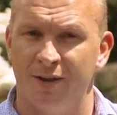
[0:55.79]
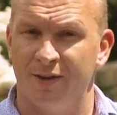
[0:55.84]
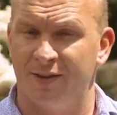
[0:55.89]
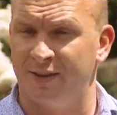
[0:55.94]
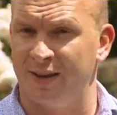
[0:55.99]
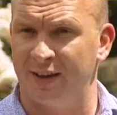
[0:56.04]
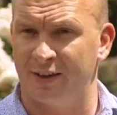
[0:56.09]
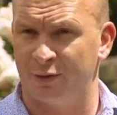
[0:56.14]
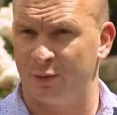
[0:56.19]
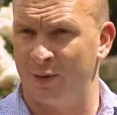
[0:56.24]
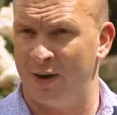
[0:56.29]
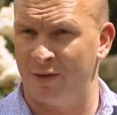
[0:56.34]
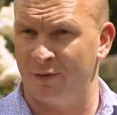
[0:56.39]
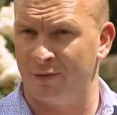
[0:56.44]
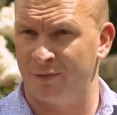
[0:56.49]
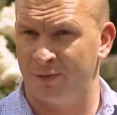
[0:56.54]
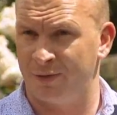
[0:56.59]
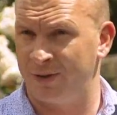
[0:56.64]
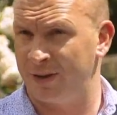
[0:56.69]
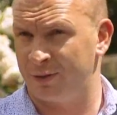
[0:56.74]
6
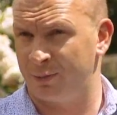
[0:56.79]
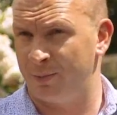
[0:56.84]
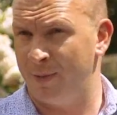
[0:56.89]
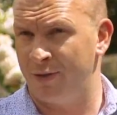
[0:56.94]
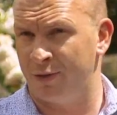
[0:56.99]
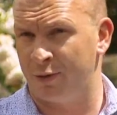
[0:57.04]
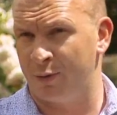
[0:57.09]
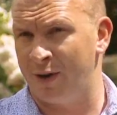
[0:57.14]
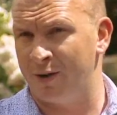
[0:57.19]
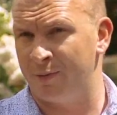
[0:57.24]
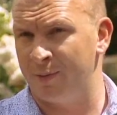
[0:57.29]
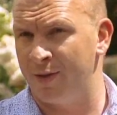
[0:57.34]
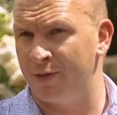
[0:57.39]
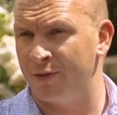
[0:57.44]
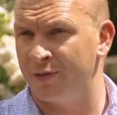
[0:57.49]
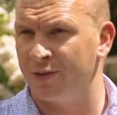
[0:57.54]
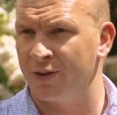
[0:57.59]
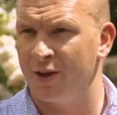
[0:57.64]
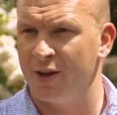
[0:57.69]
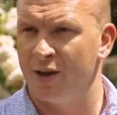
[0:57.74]
months, 12
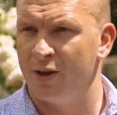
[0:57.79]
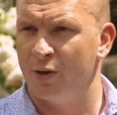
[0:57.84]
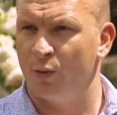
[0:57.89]
months,